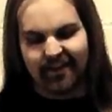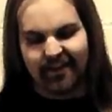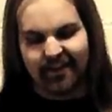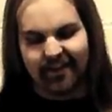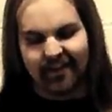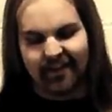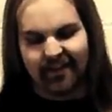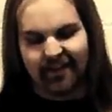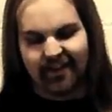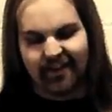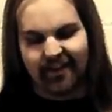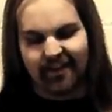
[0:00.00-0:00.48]

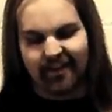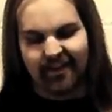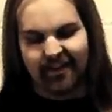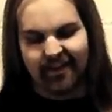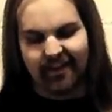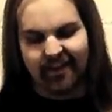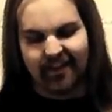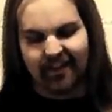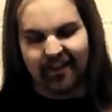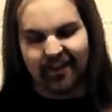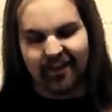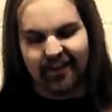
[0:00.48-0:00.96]

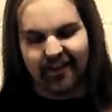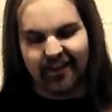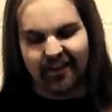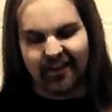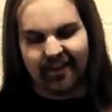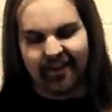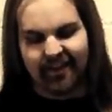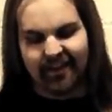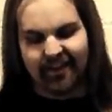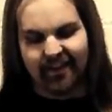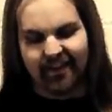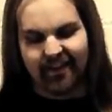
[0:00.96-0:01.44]

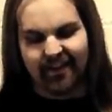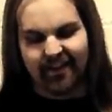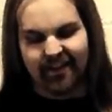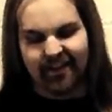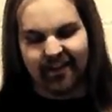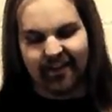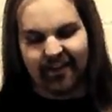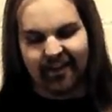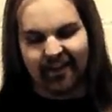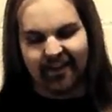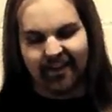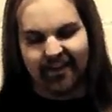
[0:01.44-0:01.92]

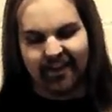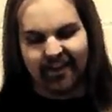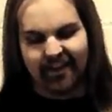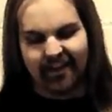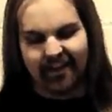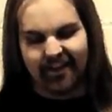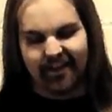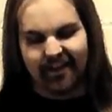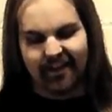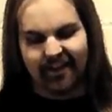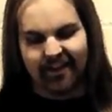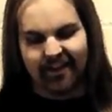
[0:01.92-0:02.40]
(silent)